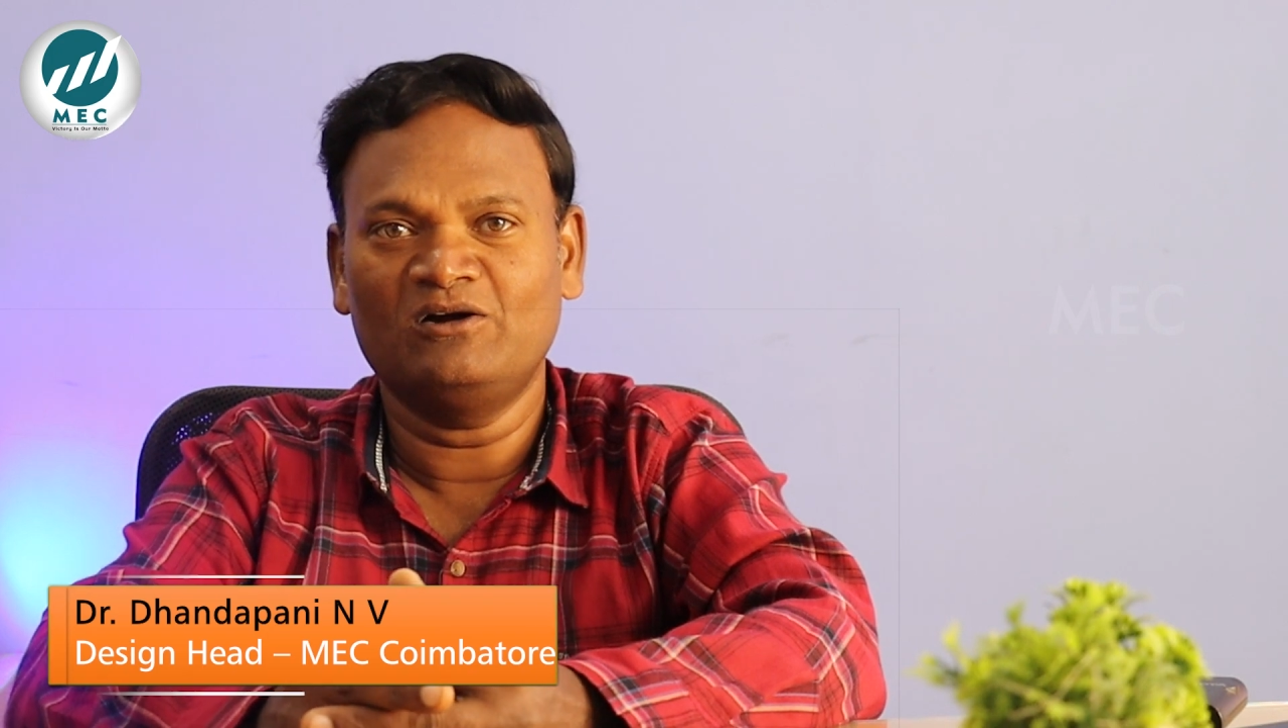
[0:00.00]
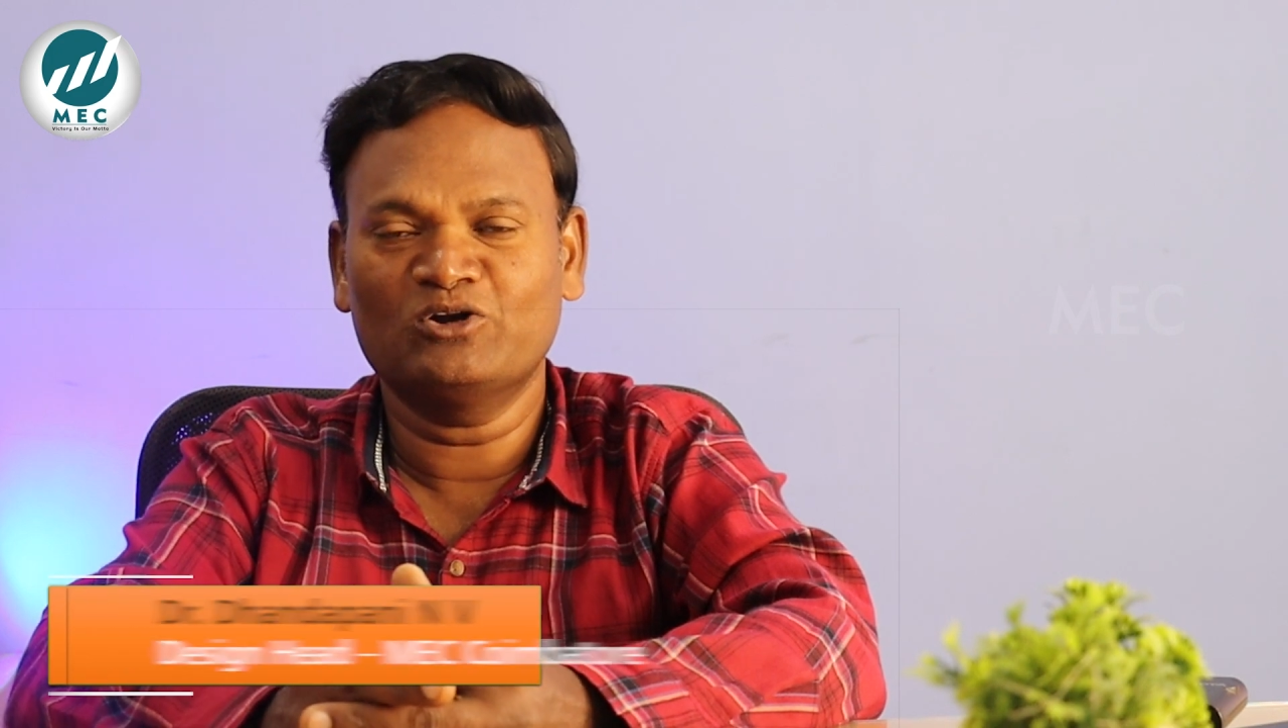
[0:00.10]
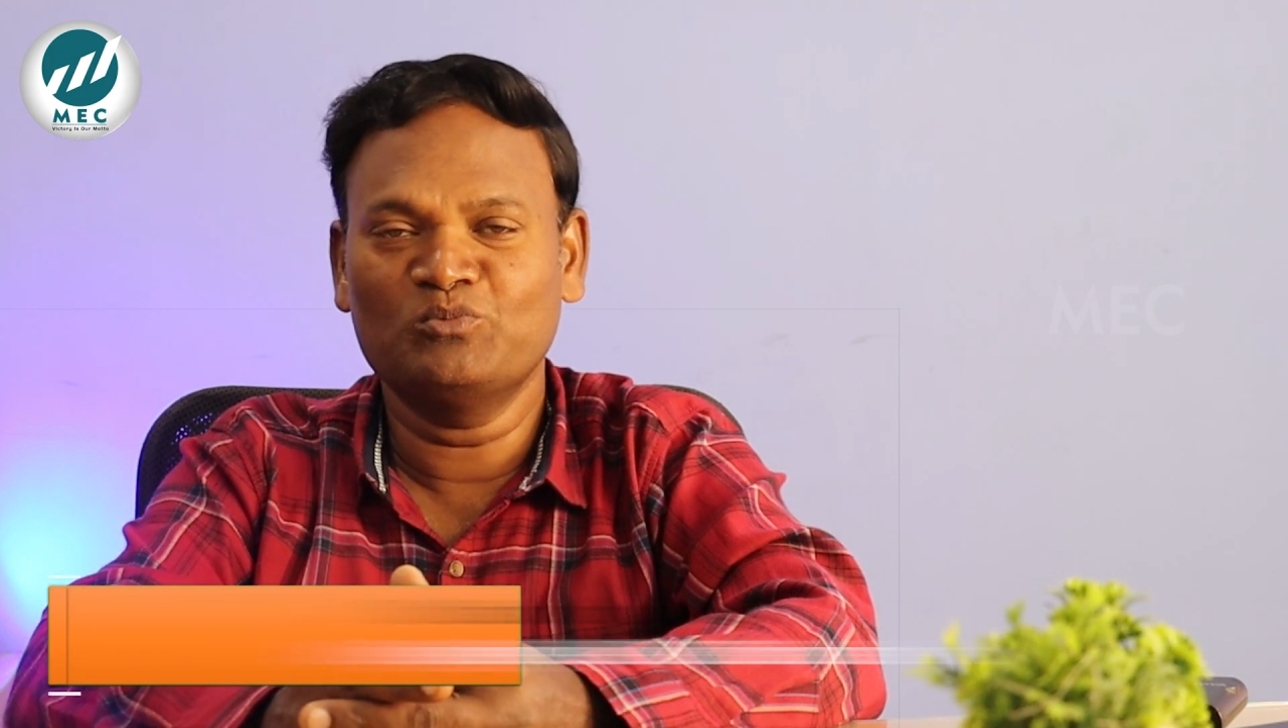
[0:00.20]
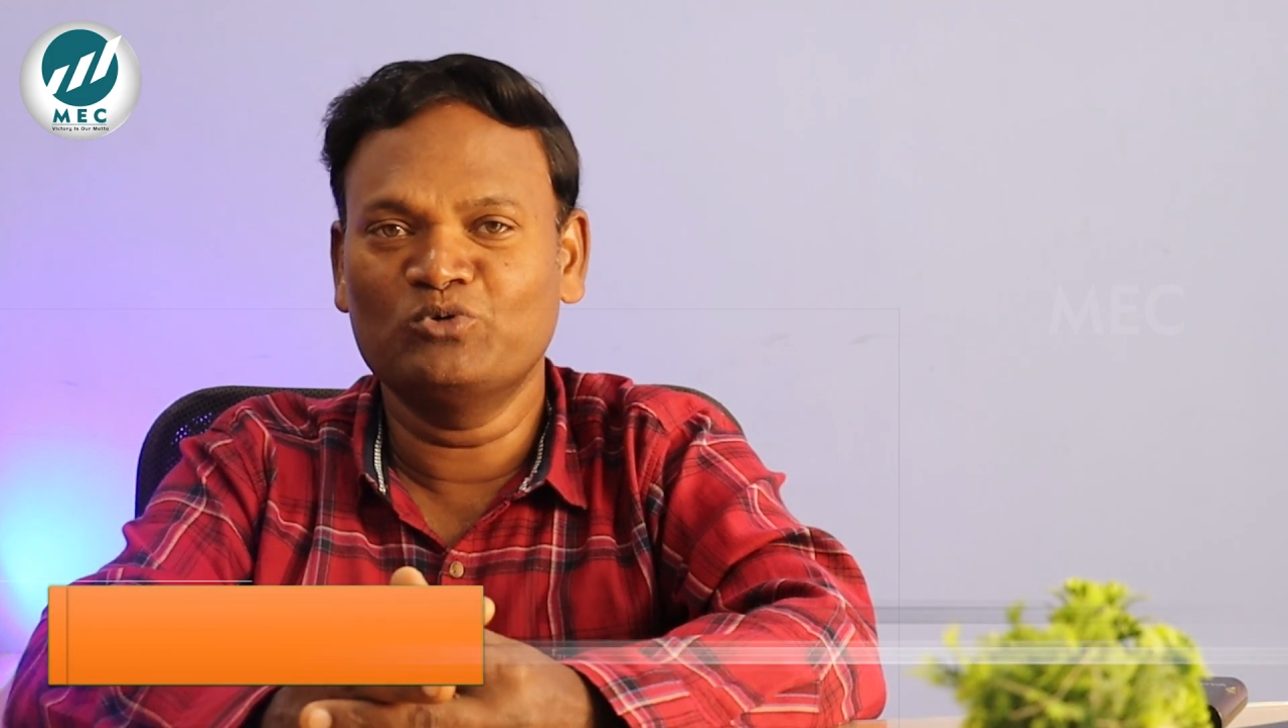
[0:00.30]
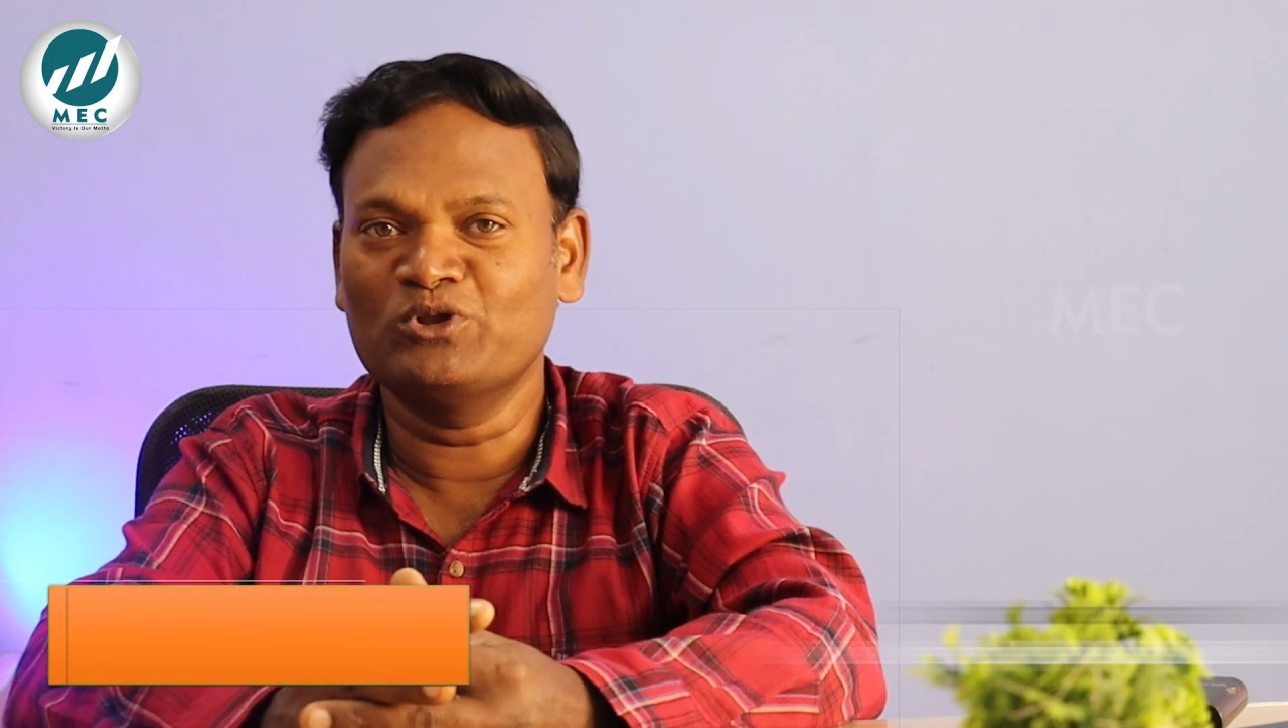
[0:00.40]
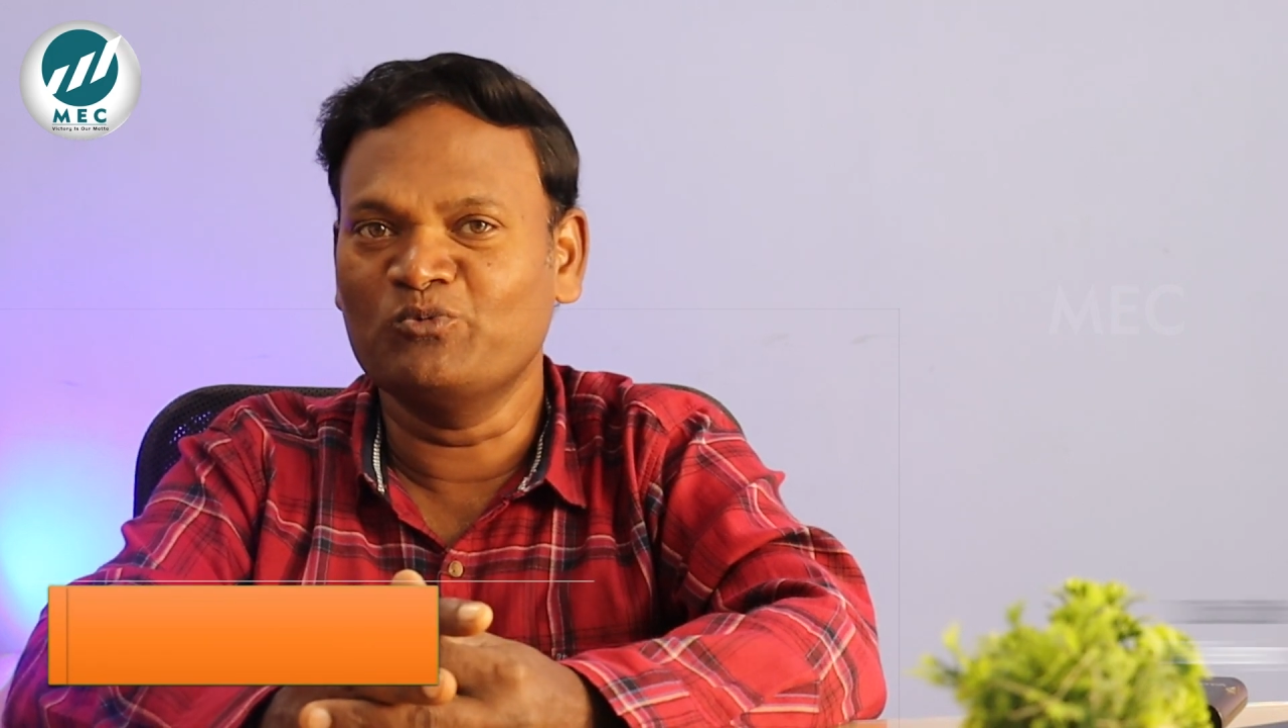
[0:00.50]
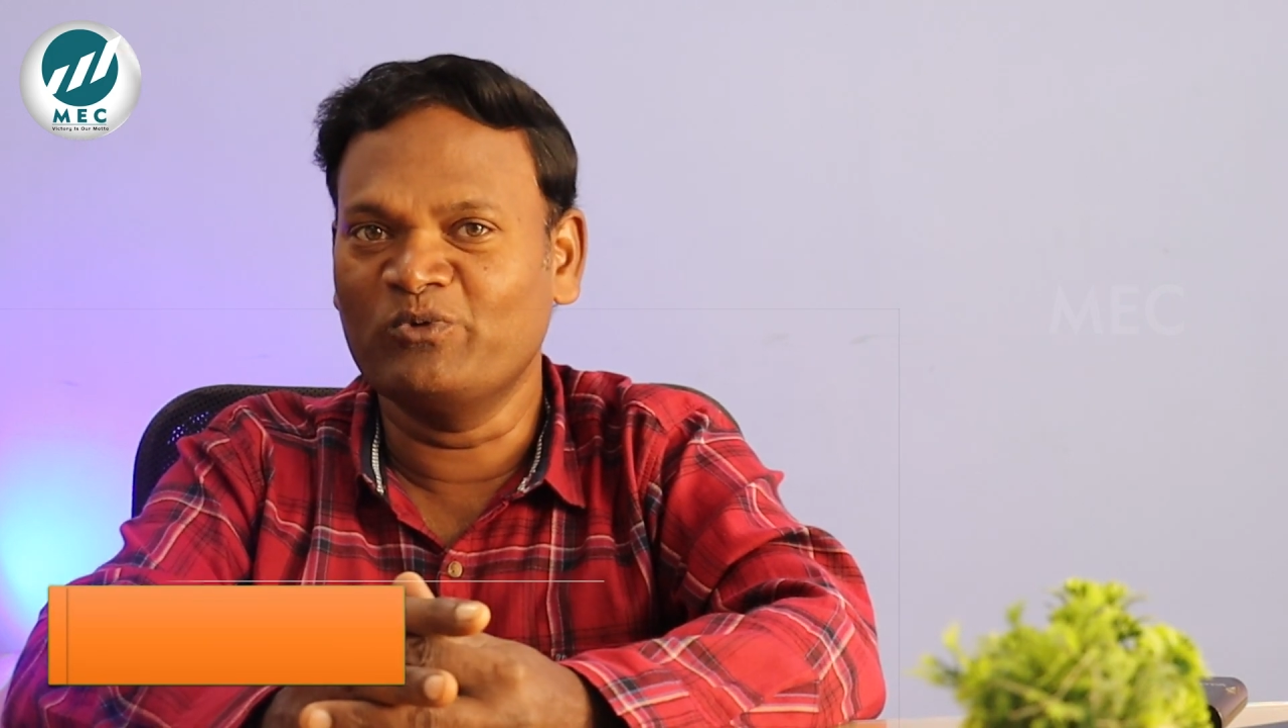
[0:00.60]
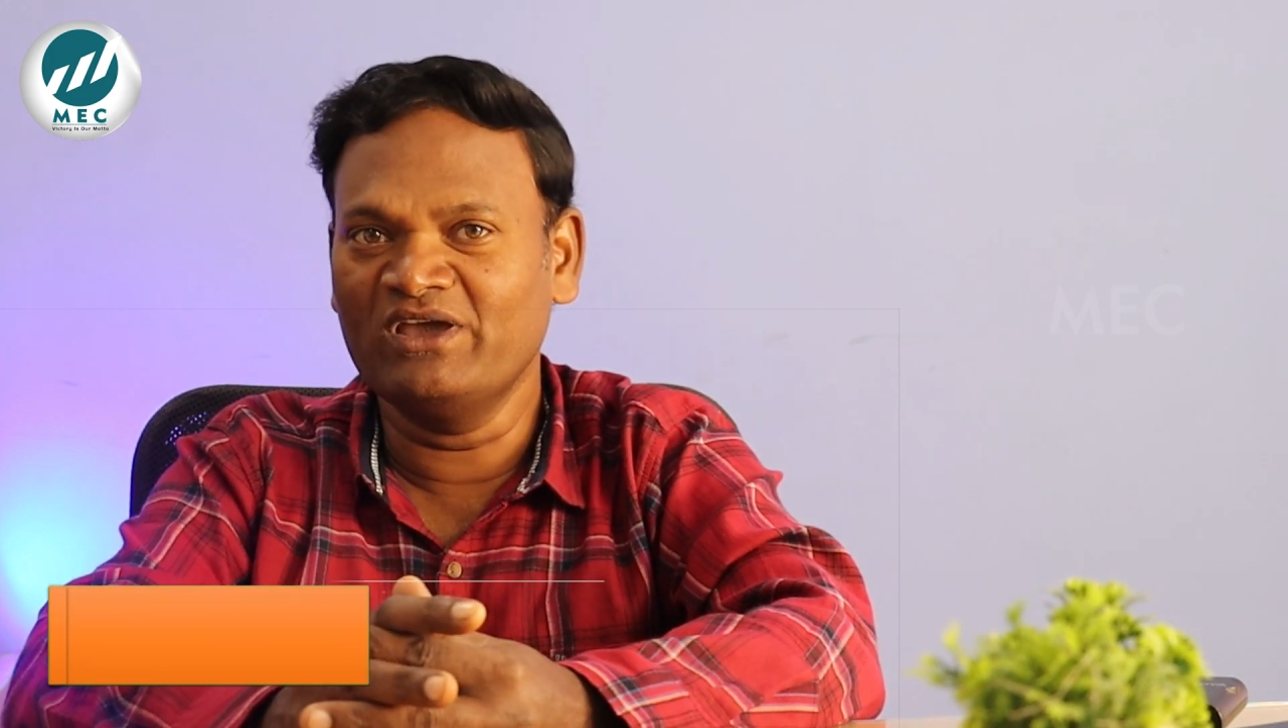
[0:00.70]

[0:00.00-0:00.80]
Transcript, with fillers: automotive